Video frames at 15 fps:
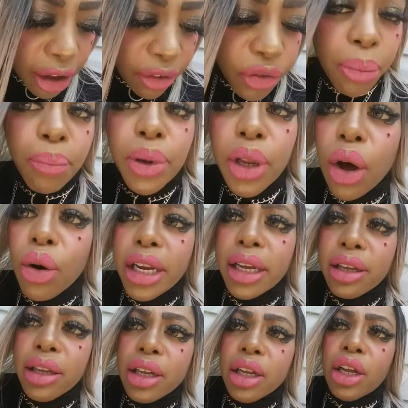If you're
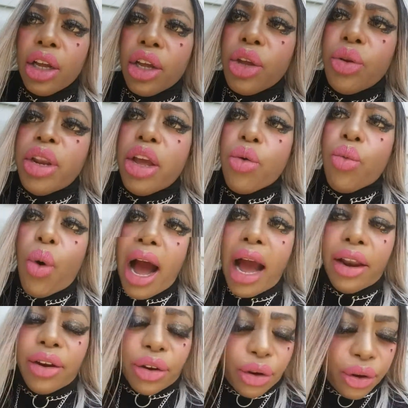bloated, you need
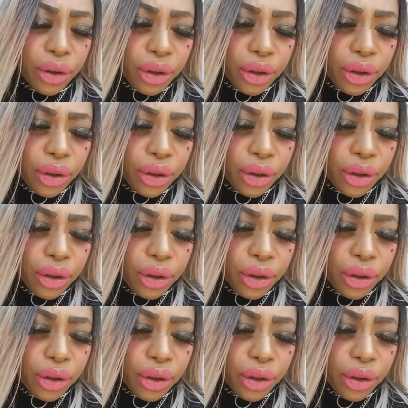water.